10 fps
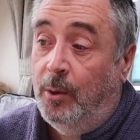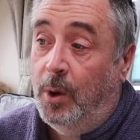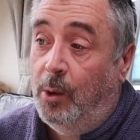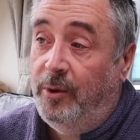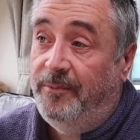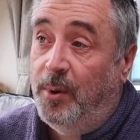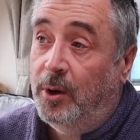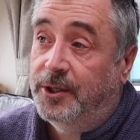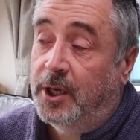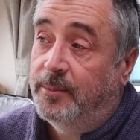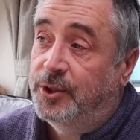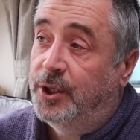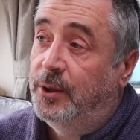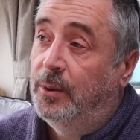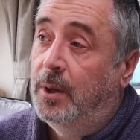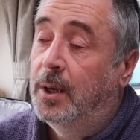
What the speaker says: well, we've booked up to